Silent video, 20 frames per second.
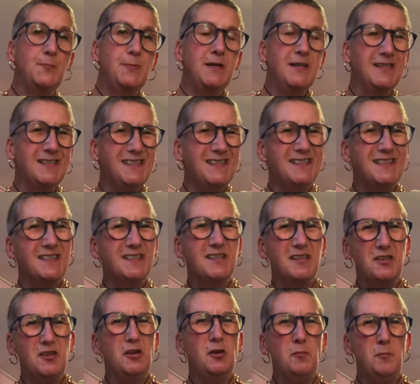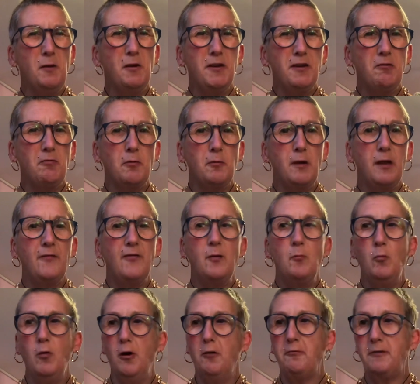Because this is a new microwave,
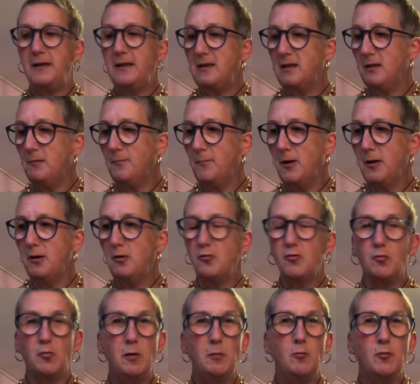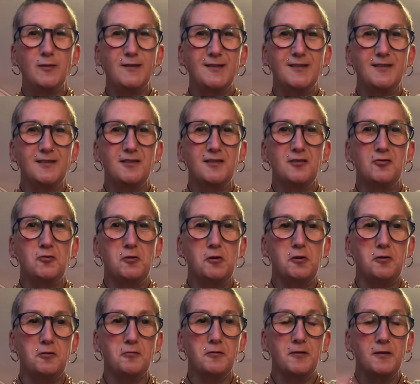I'm worried that my old one wasn't as
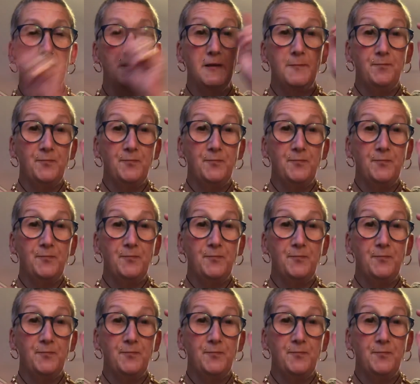strong.